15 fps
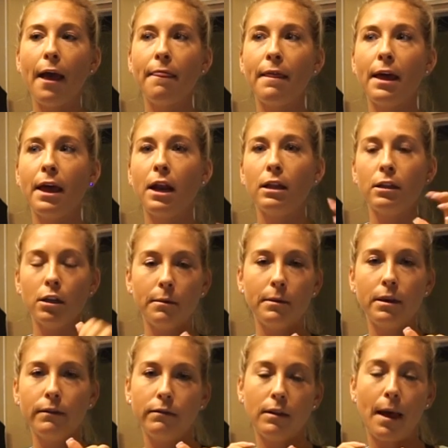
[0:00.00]
and then a little
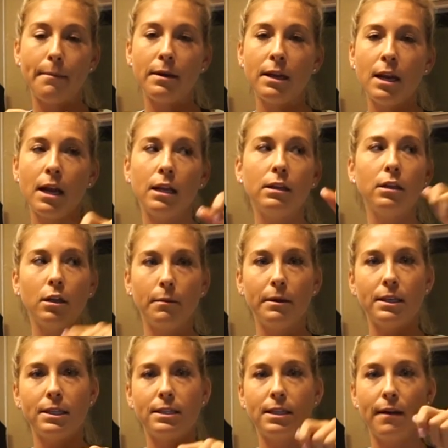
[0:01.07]
bit of lemon and a little
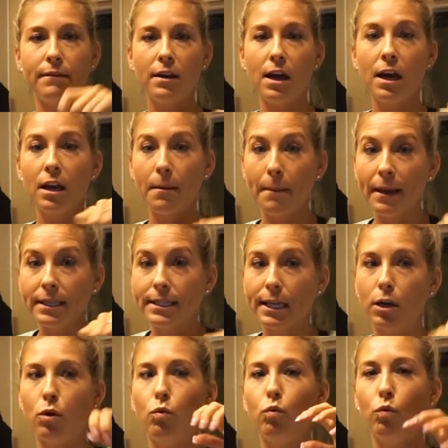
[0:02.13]
bit of stevia, and it makes
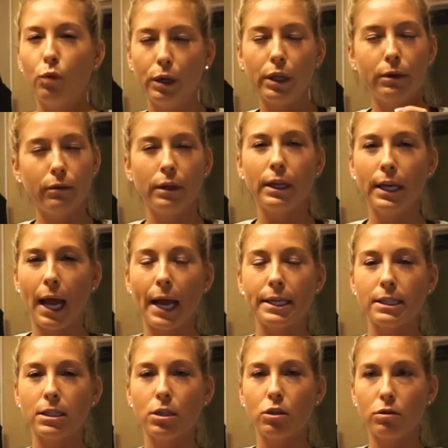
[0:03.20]
like a really, really
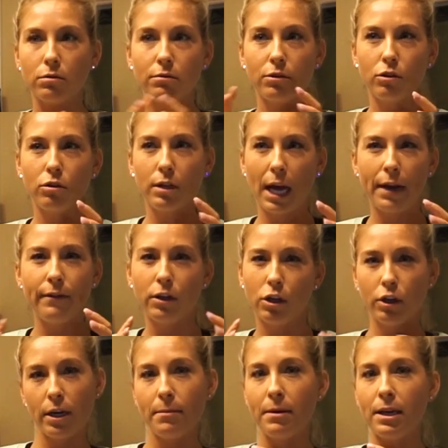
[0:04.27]
nice kind of a
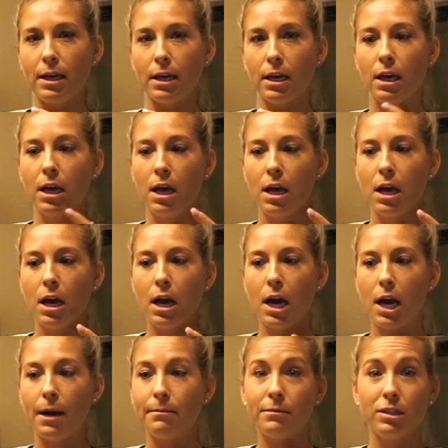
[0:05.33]
creamy
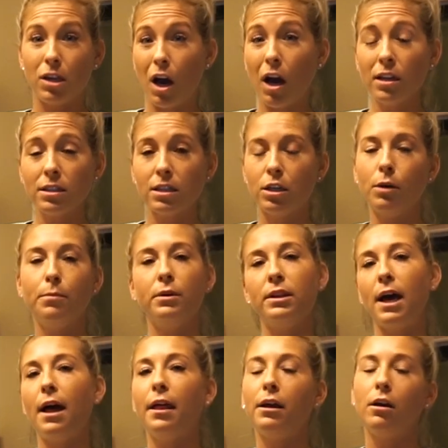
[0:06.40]
sauce, and he'll put
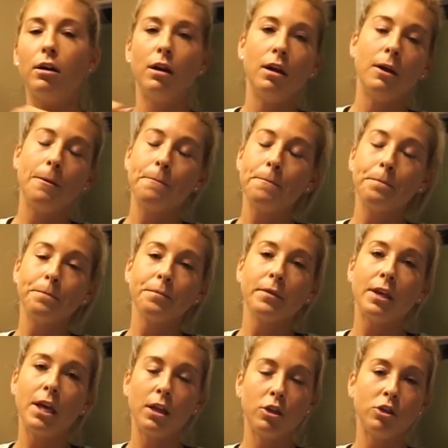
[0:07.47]
that like on a
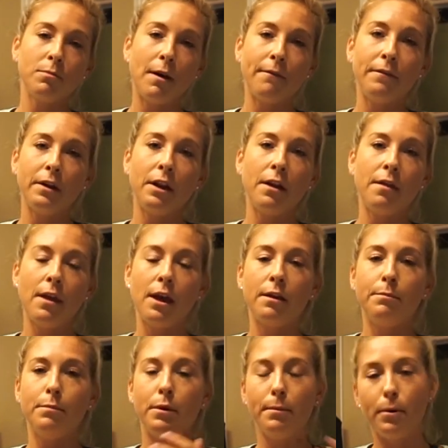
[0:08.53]
English muffin and
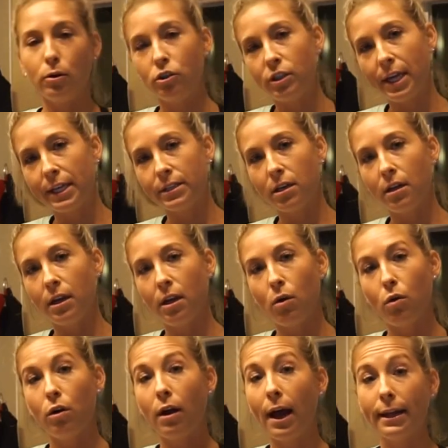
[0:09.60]
then put poached eggs on it,
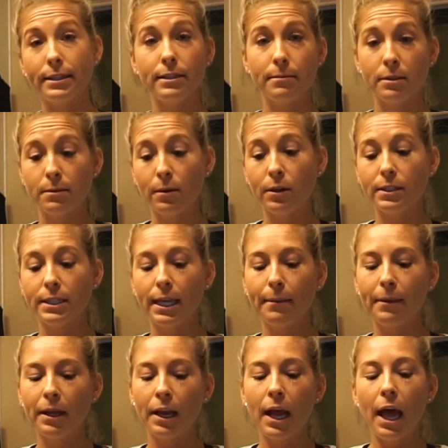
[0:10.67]
or he'll add some smoked
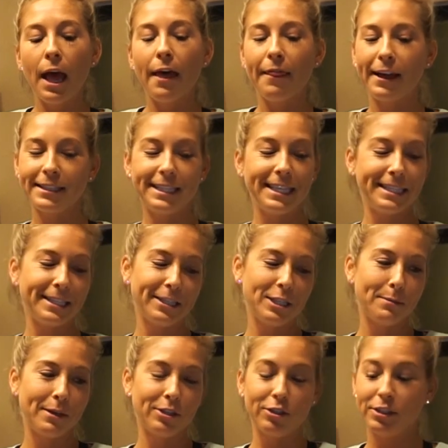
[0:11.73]
salmon. That's his little
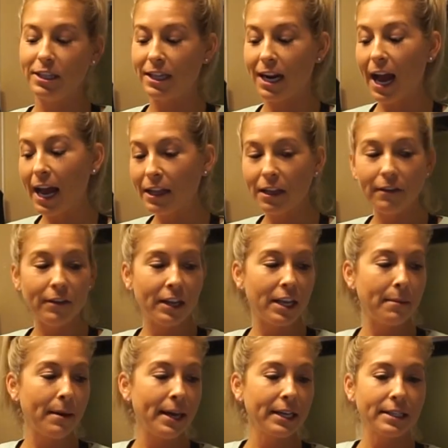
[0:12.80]
specialty that I love that
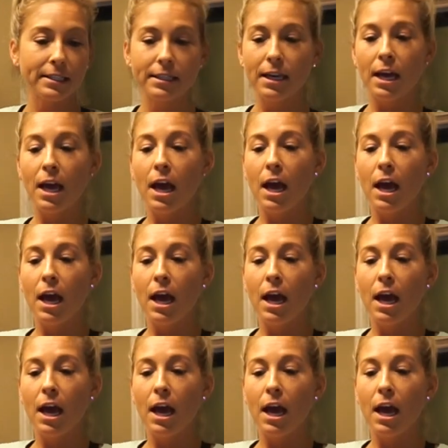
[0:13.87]
he makes.